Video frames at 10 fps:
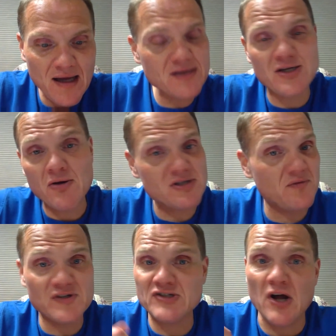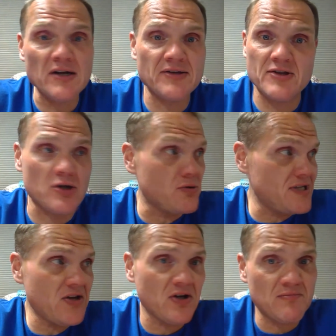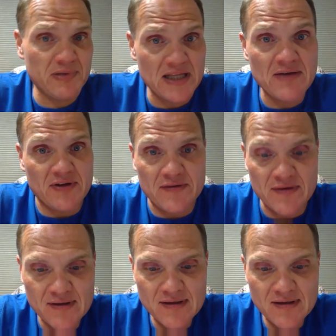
Joseph was stunned at the news. He couldn't believe it.